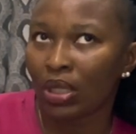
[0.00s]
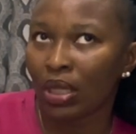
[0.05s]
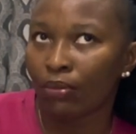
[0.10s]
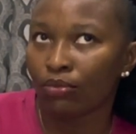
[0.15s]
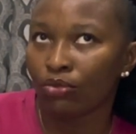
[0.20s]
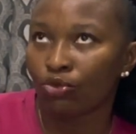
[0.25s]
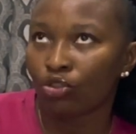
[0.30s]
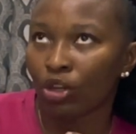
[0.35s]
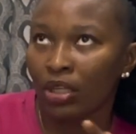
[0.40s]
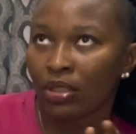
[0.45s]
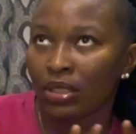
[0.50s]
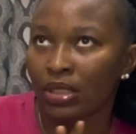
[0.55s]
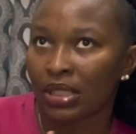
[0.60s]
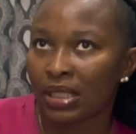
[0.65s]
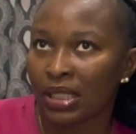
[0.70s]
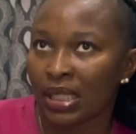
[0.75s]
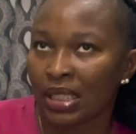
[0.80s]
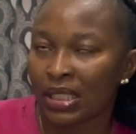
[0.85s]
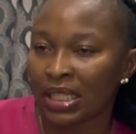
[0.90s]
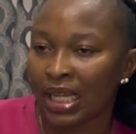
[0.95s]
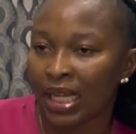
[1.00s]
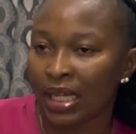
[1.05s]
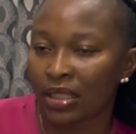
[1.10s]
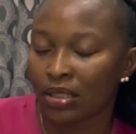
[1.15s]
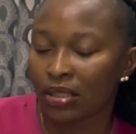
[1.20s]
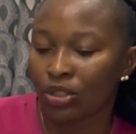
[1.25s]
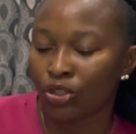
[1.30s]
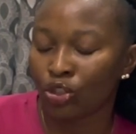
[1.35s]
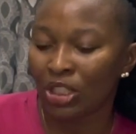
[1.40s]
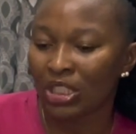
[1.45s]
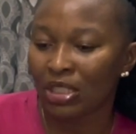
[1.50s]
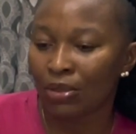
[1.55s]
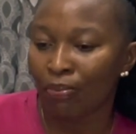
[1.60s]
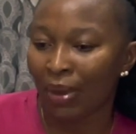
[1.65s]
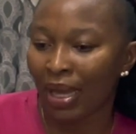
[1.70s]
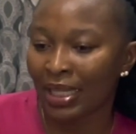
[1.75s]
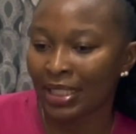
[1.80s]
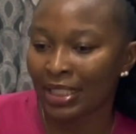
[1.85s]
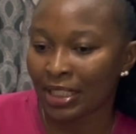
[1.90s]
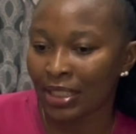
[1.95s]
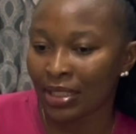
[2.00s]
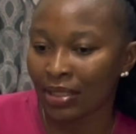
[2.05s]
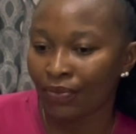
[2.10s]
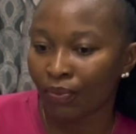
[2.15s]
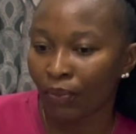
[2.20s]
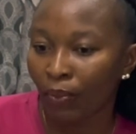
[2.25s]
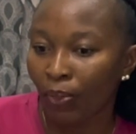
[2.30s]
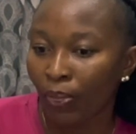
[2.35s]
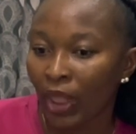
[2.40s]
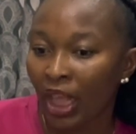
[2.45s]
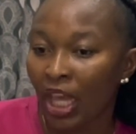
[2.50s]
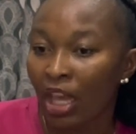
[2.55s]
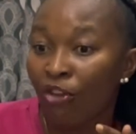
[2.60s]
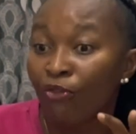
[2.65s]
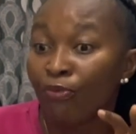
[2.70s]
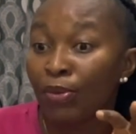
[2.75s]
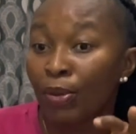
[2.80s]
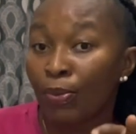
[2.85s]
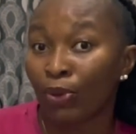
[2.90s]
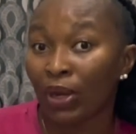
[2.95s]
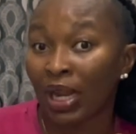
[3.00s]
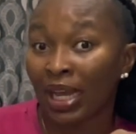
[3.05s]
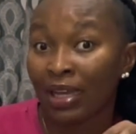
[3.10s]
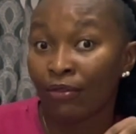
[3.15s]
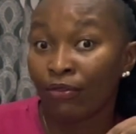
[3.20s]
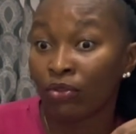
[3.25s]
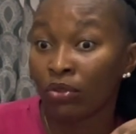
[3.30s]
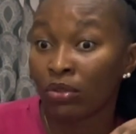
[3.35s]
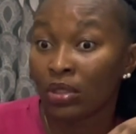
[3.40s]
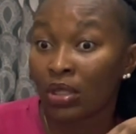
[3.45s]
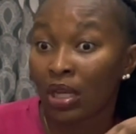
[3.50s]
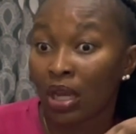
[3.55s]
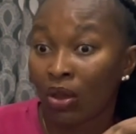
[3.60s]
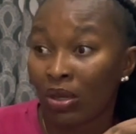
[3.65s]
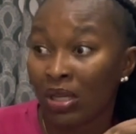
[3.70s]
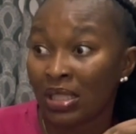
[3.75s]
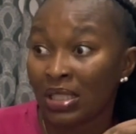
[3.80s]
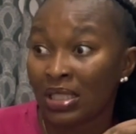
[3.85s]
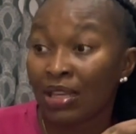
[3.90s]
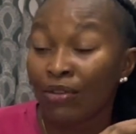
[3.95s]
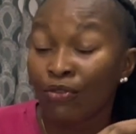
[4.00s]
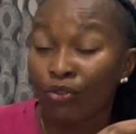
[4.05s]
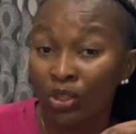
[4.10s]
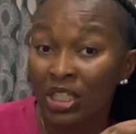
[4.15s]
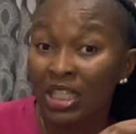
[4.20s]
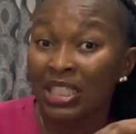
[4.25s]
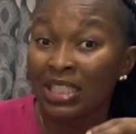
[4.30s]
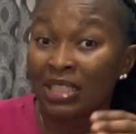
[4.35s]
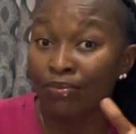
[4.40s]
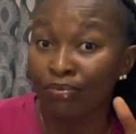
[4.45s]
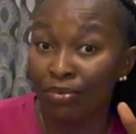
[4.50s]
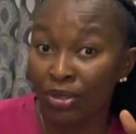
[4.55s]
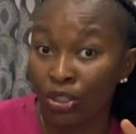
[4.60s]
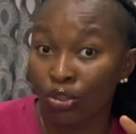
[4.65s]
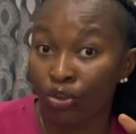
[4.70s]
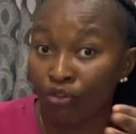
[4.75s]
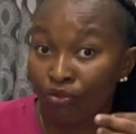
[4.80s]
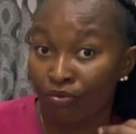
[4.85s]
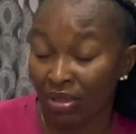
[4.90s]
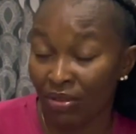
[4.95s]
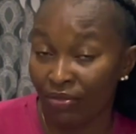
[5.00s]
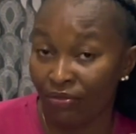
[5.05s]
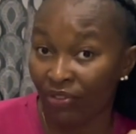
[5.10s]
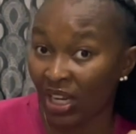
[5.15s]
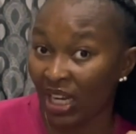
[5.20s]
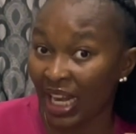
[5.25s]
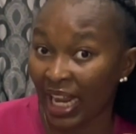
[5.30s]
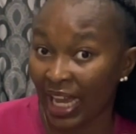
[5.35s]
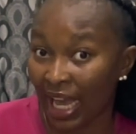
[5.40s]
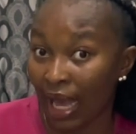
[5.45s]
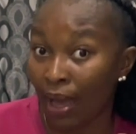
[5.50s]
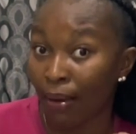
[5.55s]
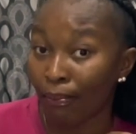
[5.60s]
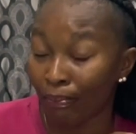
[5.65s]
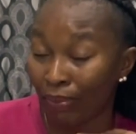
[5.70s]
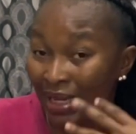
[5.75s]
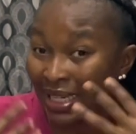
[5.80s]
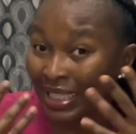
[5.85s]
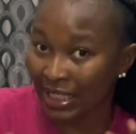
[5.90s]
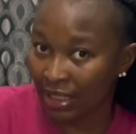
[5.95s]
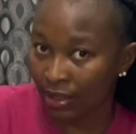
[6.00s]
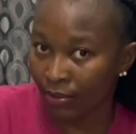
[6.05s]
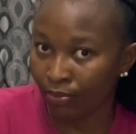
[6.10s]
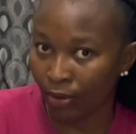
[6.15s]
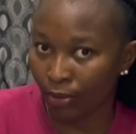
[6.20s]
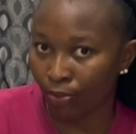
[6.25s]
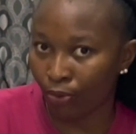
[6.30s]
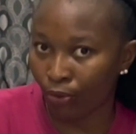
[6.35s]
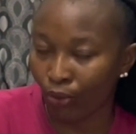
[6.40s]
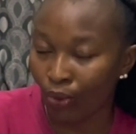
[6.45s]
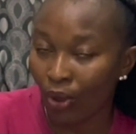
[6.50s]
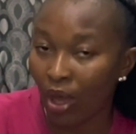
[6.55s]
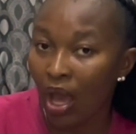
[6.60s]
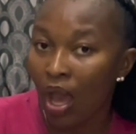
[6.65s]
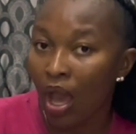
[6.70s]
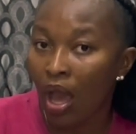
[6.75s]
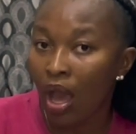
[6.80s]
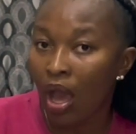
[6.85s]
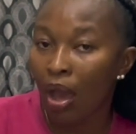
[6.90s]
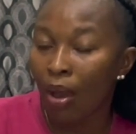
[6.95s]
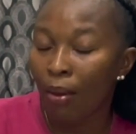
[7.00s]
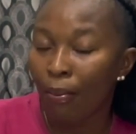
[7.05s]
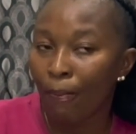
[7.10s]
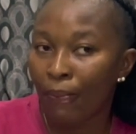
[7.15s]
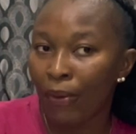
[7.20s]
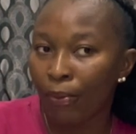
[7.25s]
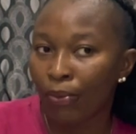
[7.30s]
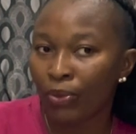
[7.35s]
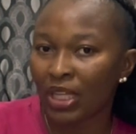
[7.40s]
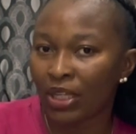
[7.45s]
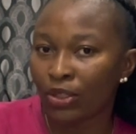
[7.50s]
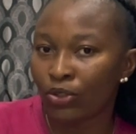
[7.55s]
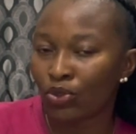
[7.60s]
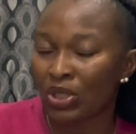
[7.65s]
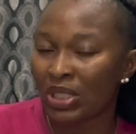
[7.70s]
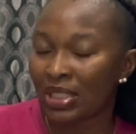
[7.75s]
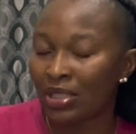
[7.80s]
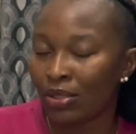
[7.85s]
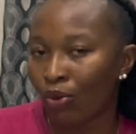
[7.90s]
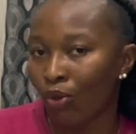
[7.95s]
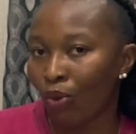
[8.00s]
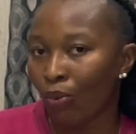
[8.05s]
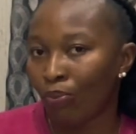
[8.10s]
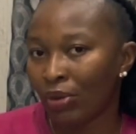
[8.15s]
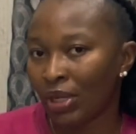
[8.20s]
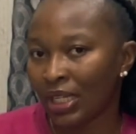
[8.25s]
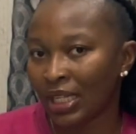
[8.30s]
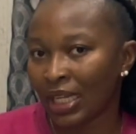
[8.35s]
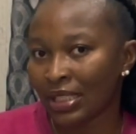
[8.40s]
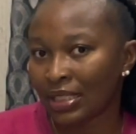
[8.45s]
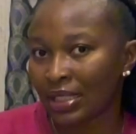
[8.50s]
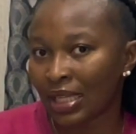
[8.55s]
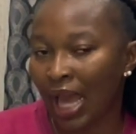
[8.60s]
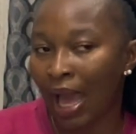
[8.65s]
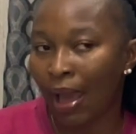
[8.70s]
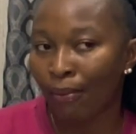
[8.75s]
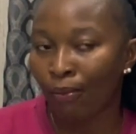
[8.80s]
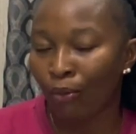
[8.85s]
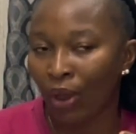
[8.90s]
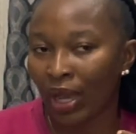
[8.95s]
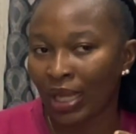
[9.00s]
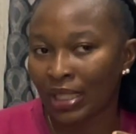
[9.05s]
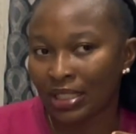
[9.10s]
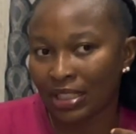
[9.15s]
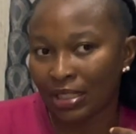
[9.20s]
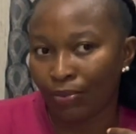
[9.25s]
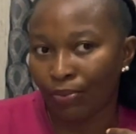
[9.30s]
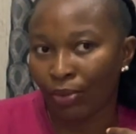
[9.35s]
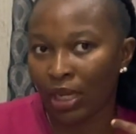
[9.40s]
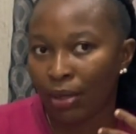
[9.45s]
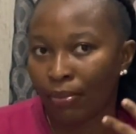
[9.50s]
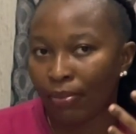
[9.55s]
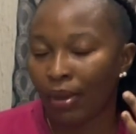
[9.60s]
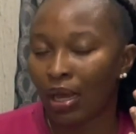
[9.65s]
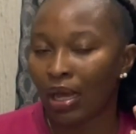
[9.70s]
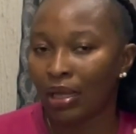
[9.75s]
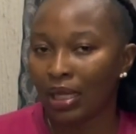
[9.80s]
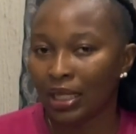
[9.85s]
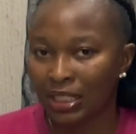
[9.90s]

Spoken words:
I'm trying to say is that just imagine if people are even in the midst of me feeling like I'm pleasing people, people tend to still complain that I'm quite independent, I